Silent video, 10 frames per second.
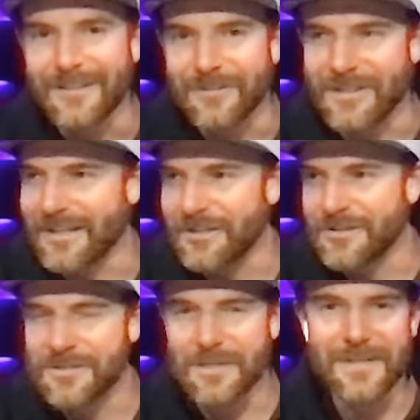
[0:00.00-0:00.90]
wanna go
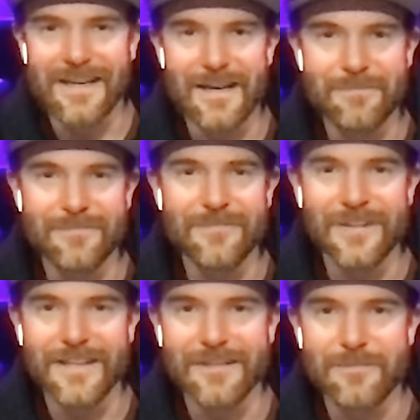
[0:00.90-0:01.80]
do something? I'm
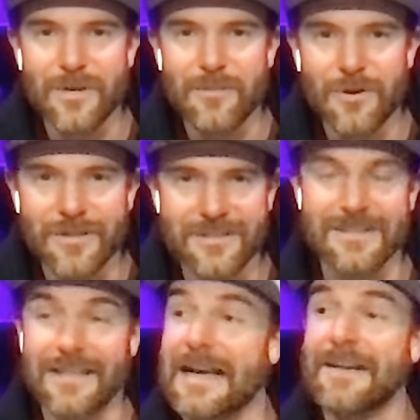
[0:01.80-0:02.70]
feeling pretty bored."
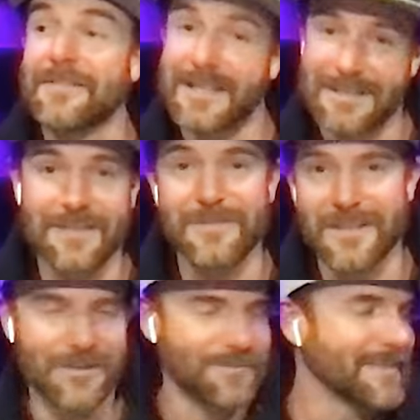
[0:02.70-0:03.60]
She's like, "I've got stuff to
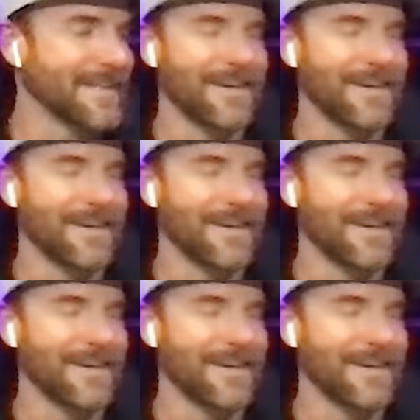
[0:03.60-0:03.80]
do." I'm like,